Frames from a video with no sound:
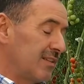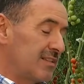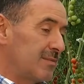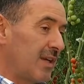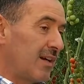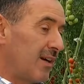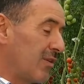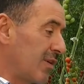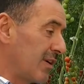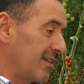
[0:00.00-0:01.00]
It doesn't matter how
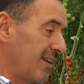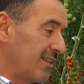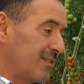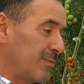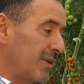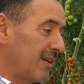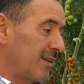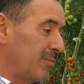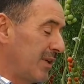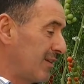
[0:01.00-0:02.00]
long it takes to
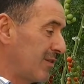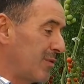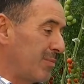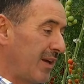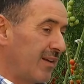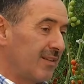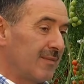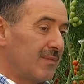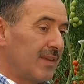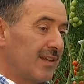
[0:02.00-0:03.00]
pick your own pail.
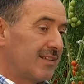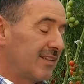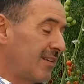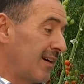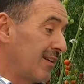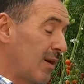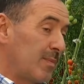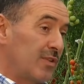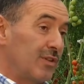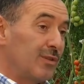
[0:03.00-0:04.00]
It's entirely
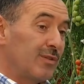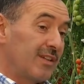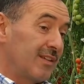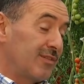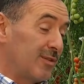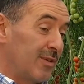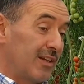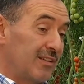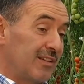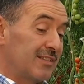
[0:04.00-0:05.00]
up to you. And if you
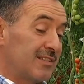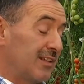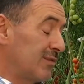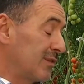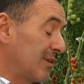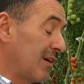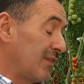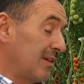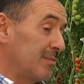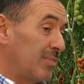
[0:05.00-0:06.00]
want, you can sit for
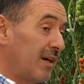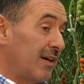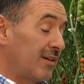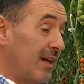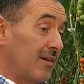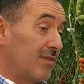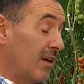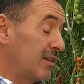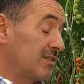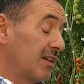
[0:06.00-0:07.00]
coffee and pie or have
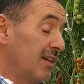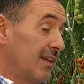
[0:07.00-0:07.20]
lunch.